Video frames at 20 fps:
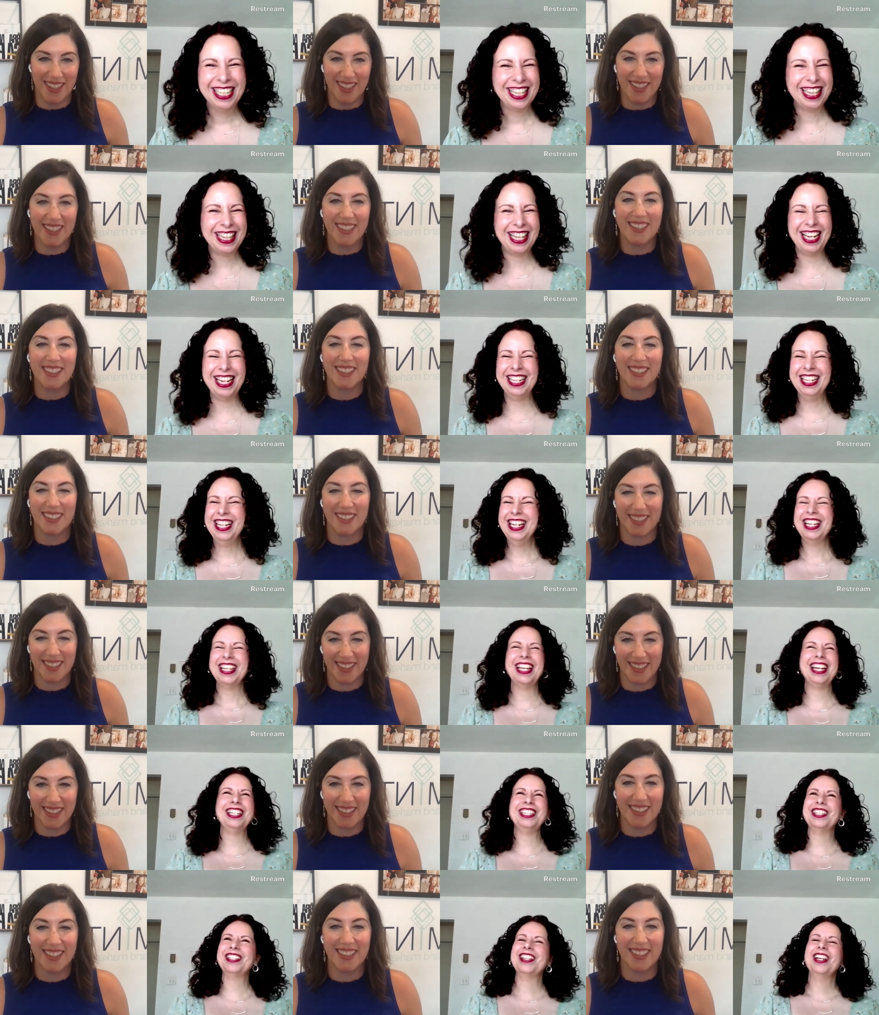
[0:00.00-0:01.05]
Speaker 1: they
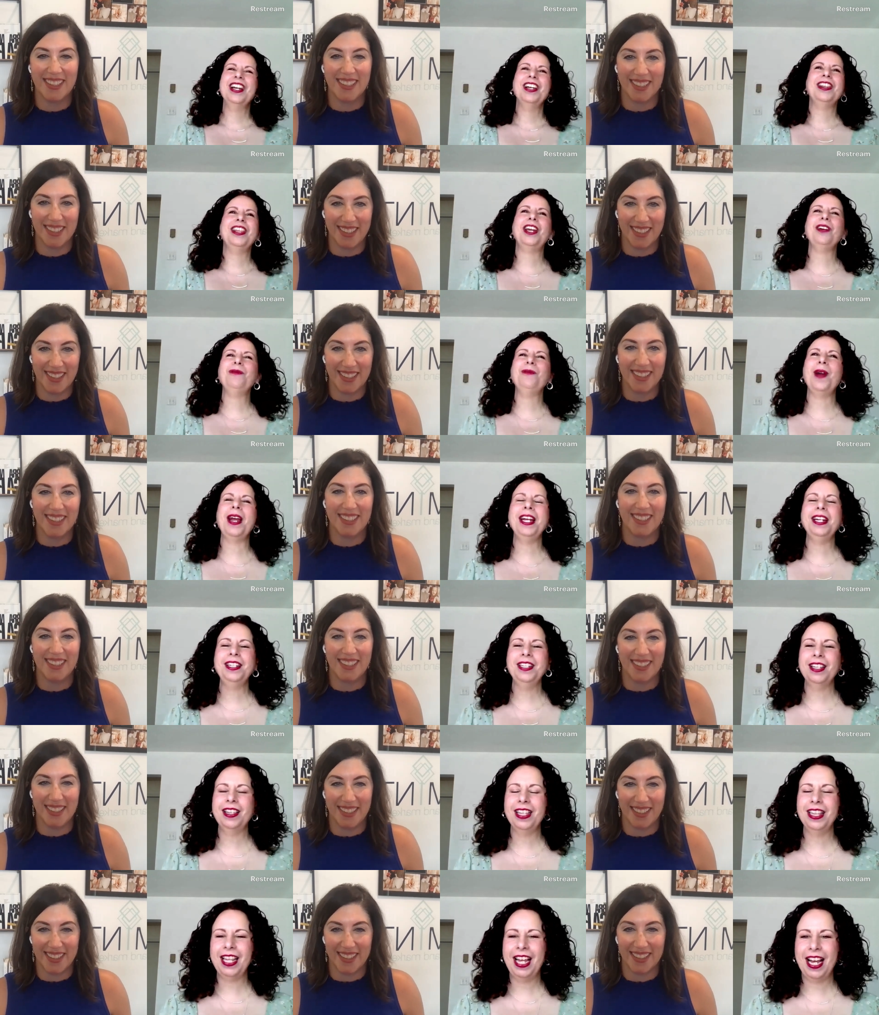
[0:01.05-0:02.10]
they just they wait
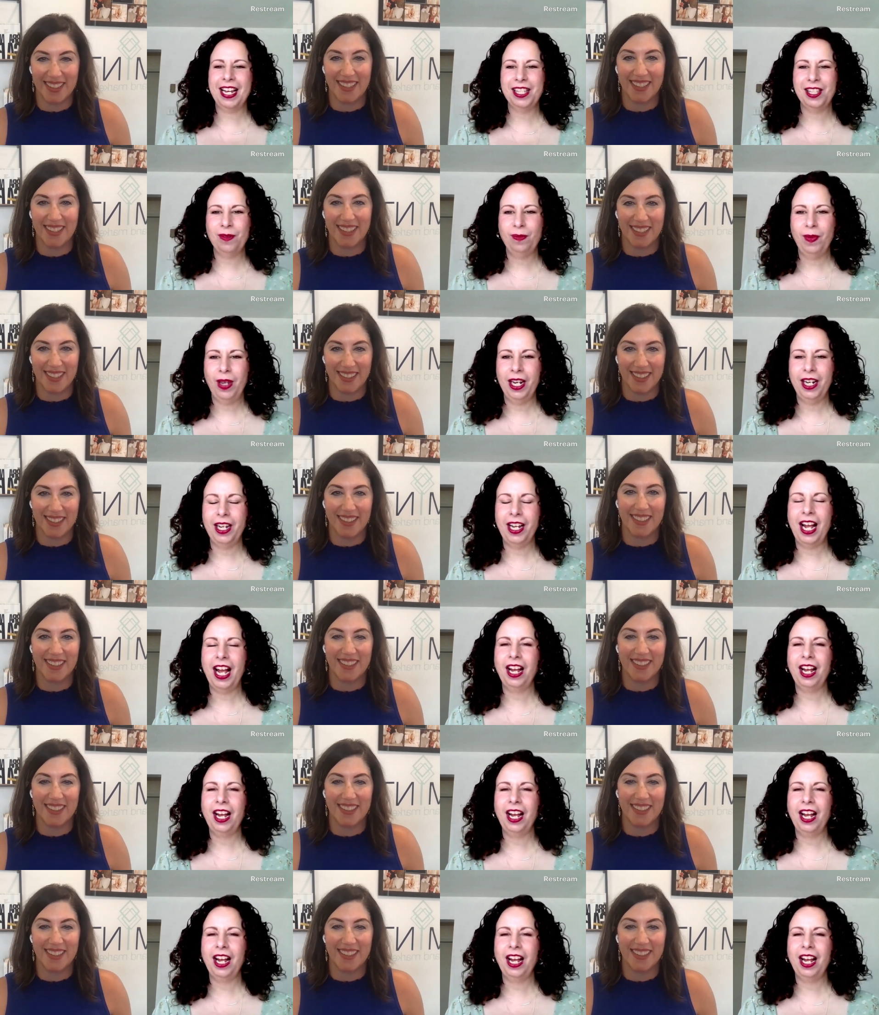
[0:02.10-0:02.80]
to the last minute.